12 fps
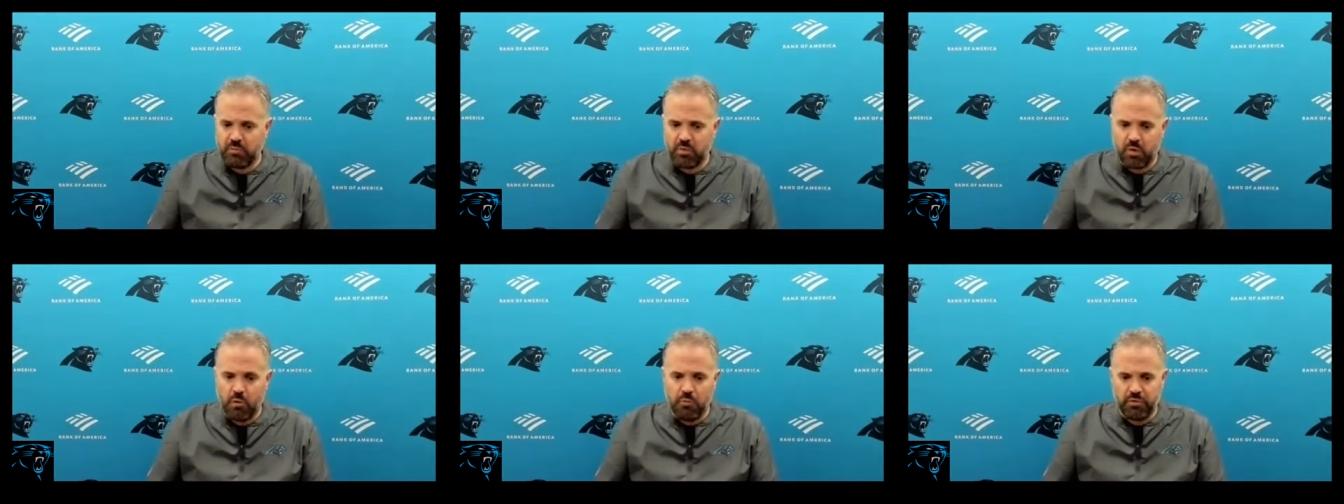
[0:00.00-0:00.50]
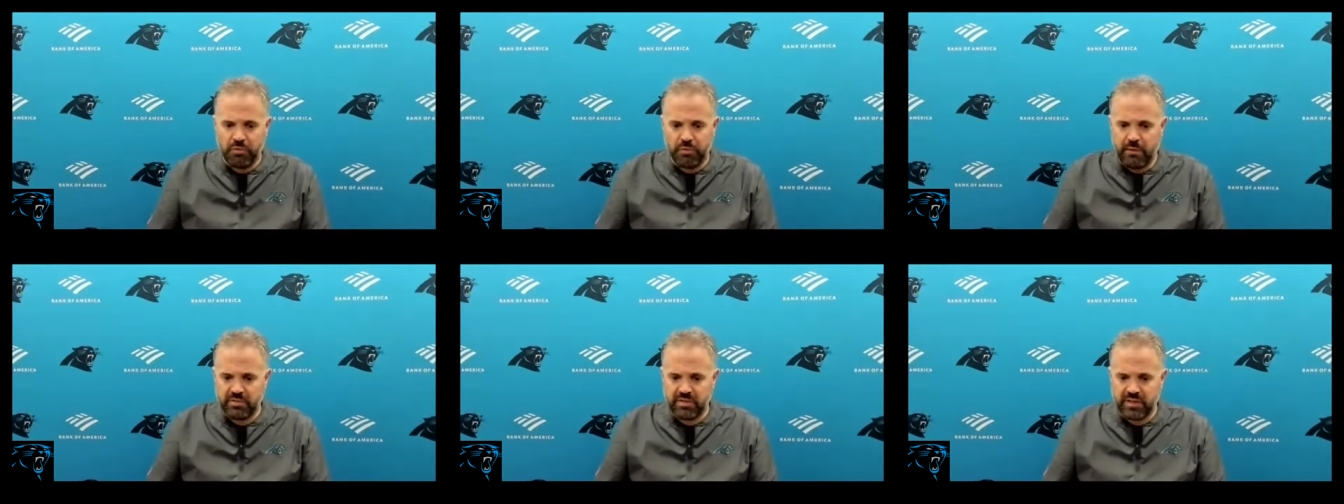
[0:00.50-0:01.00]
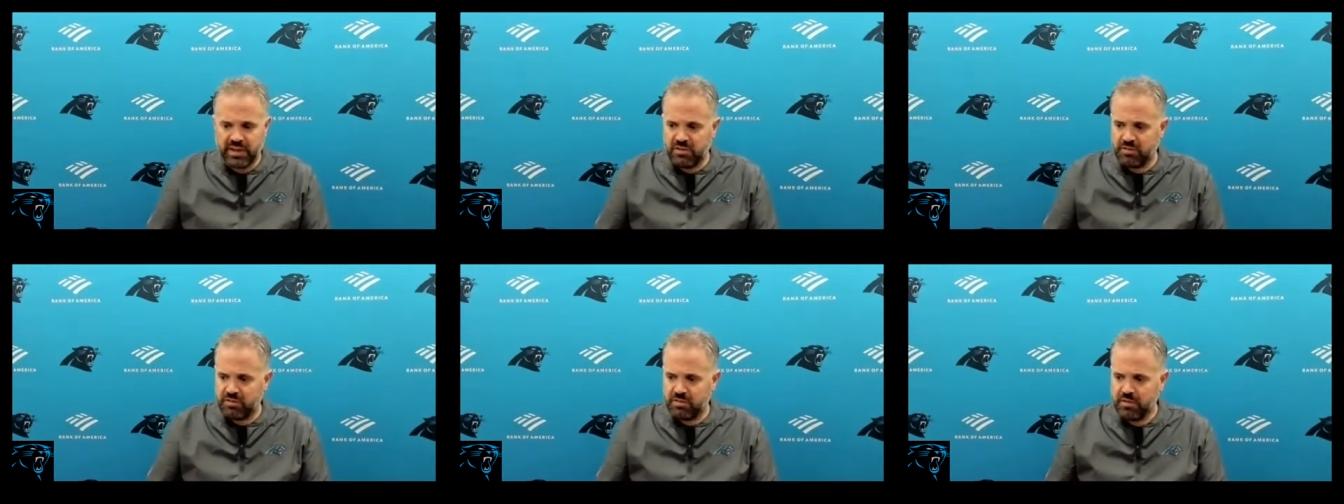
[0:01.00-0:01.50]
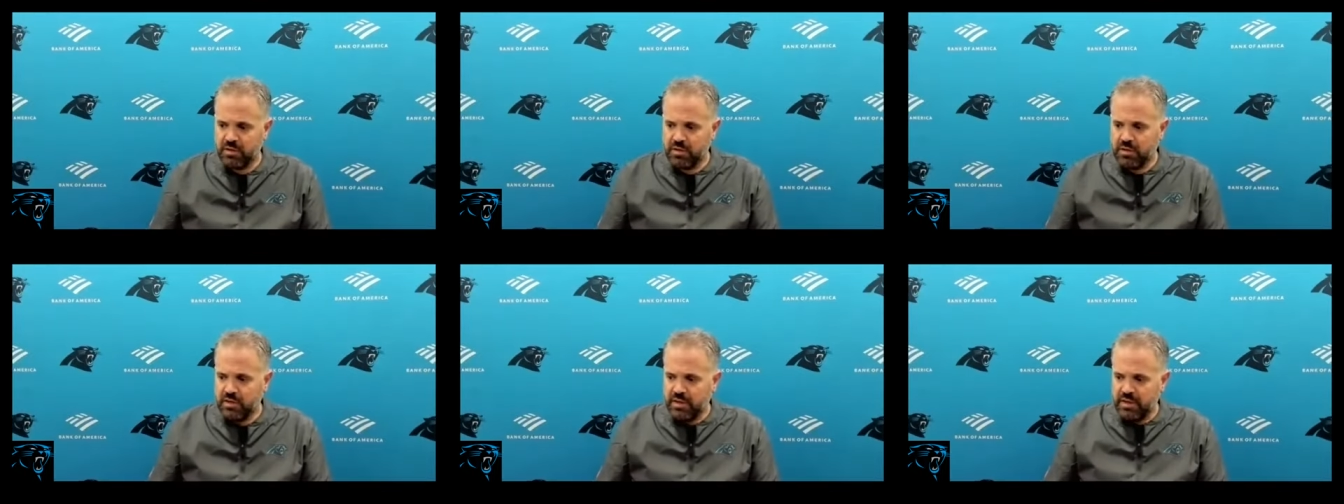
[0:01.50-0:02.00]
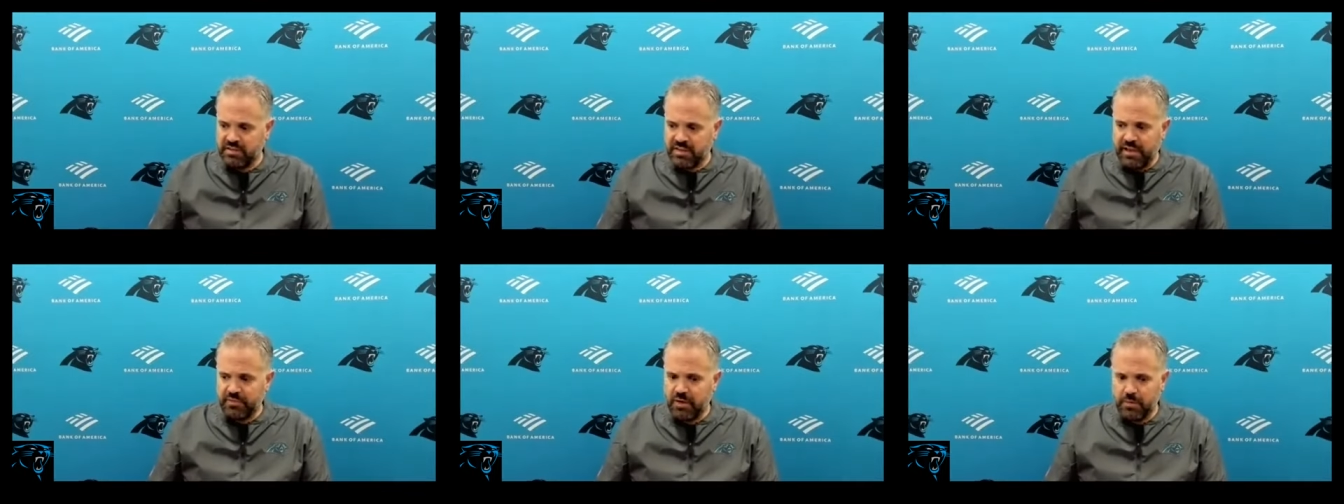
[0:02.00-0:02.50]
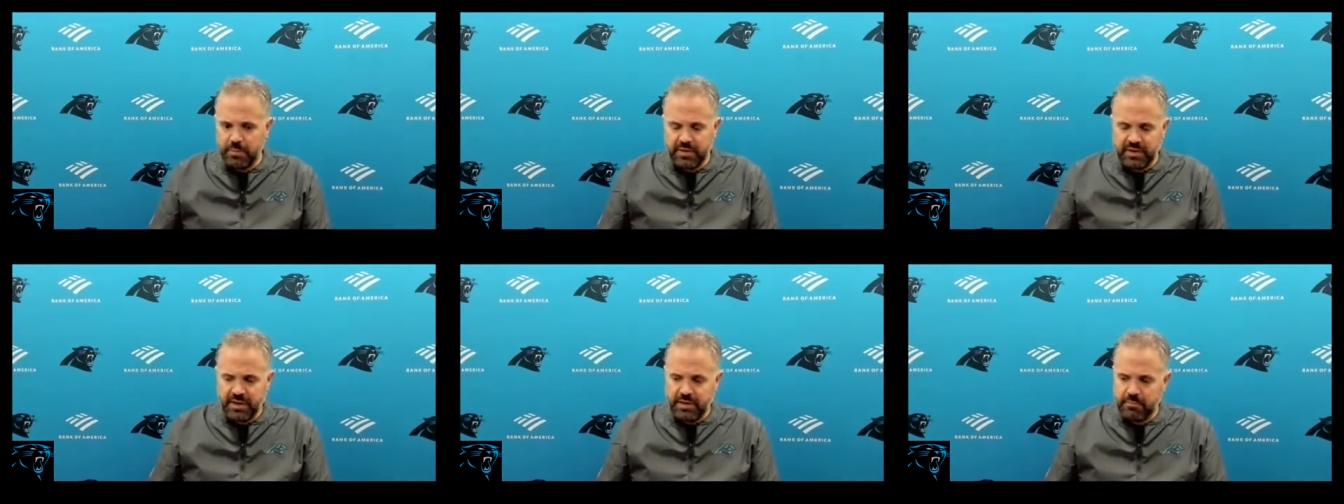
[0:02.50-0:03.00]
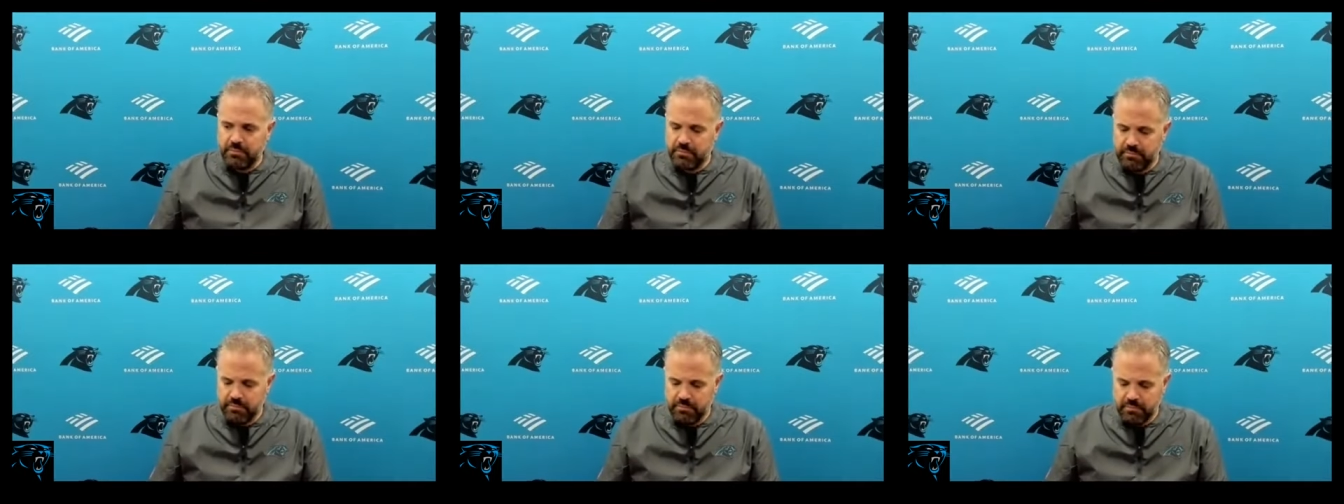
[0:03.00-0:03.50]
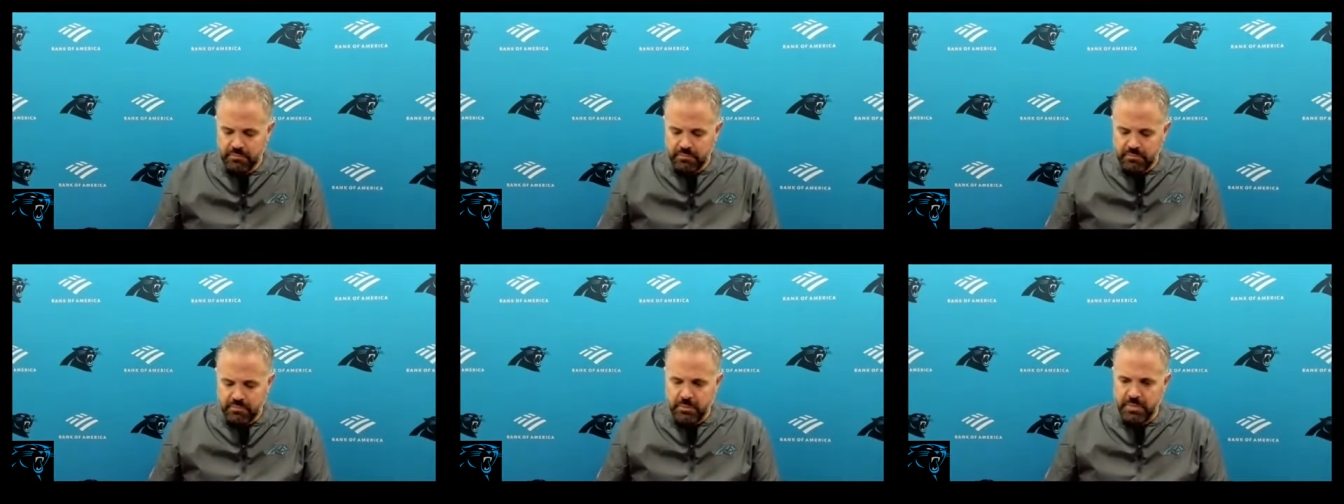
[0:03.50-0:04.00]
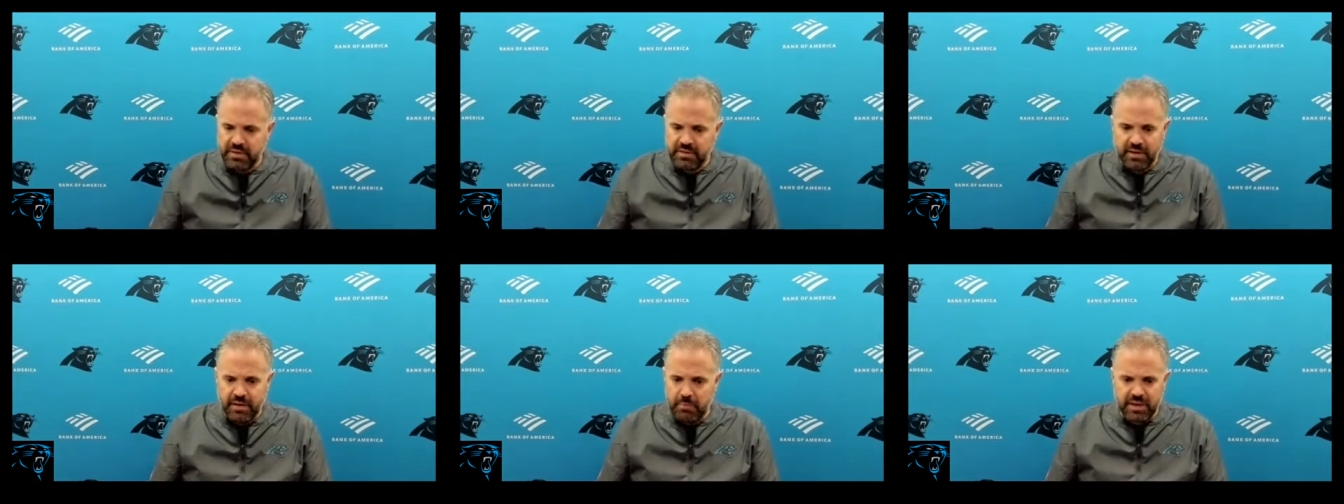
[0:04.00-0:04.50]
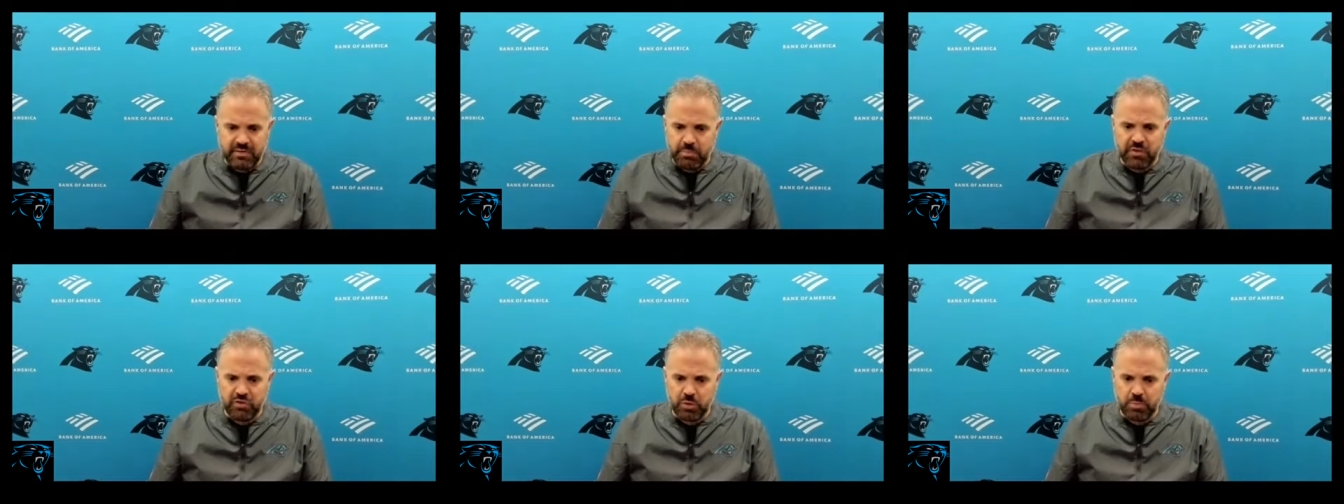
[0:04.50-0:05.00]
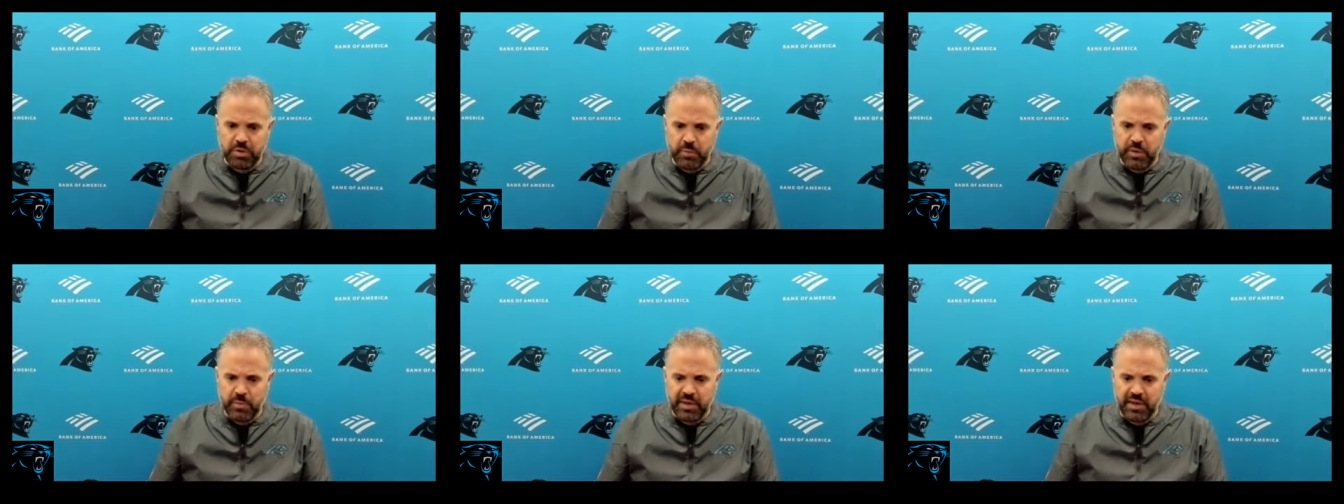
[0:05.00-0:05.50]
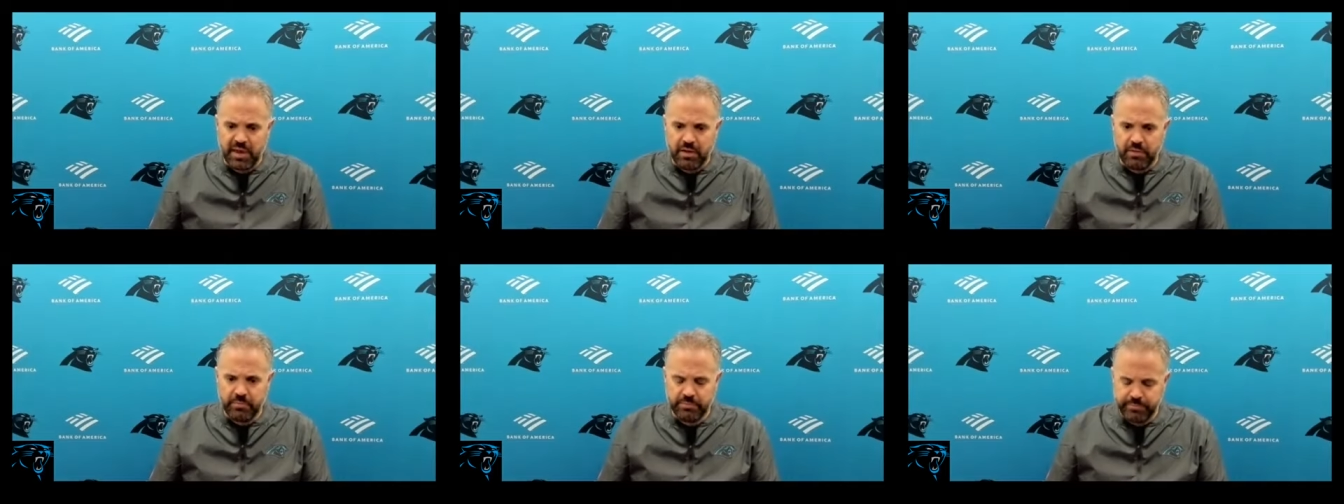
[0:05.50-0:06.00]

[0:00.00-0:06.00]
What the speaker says: I'm real hopeful, obviously, that he's out there. But Mike's a good player. We know we can count on him.